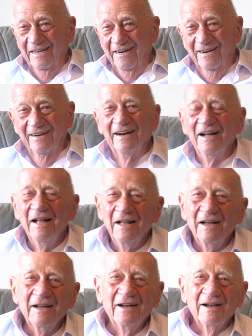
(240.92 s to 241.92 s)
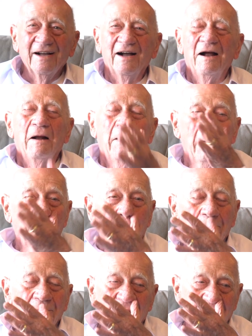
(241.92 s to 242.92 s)
there,
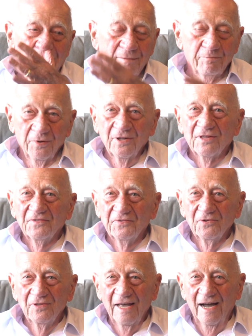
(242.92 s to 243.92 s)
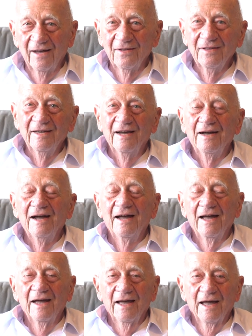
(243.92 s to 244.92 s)
putting the food down,
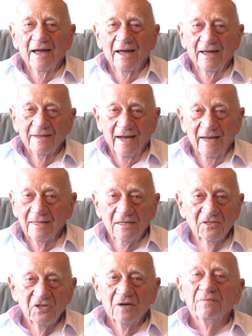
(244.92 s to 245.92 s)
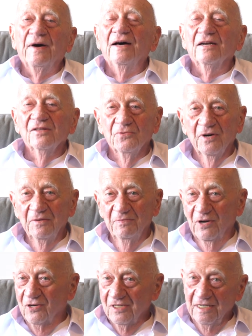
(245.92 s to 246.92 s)
and I had to jump out of the way
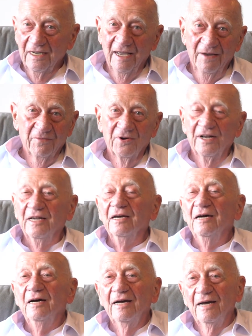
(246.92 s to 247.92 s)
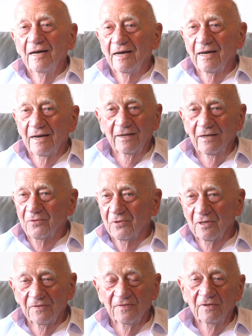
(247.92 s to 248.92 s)
because he came running, and he
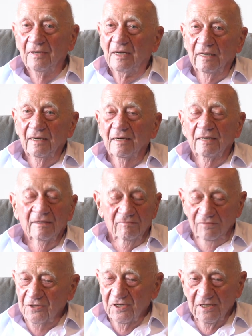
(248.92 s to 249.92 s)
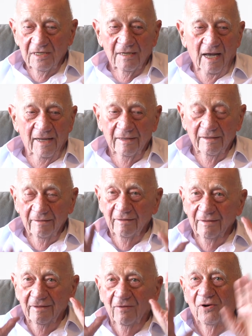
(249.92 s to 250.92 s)
would have just gotten
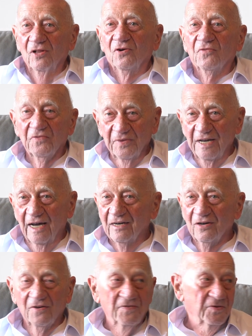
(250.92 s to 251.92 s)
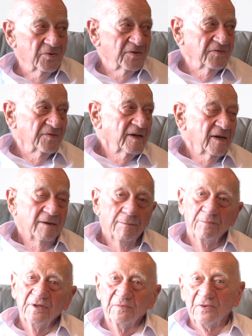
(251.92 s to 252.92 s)
all over me. I don't know if he would have
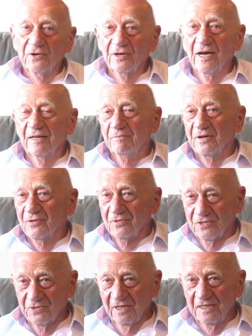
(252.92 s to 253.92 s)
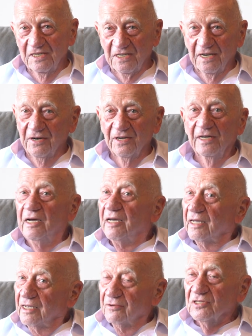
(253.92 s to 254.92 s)
bit me or not, but it was really scary.
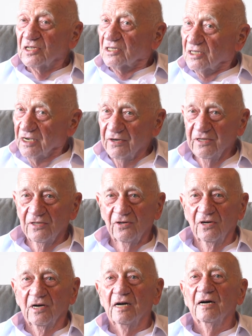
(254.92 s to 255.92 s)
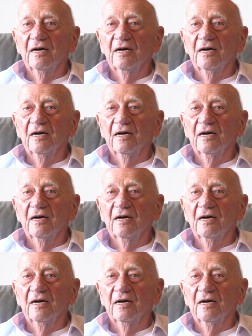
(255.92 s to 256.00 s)
He was a scary dog.